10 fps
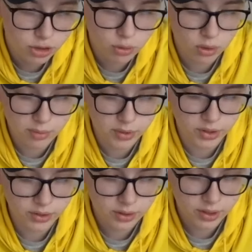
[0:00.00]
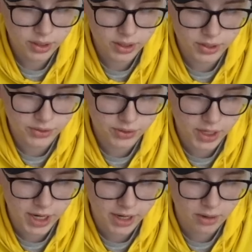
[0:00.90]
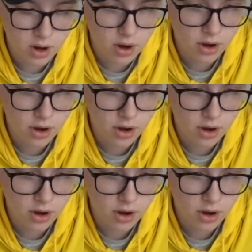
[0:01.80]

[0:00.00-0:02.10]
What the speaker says: Scorpion is a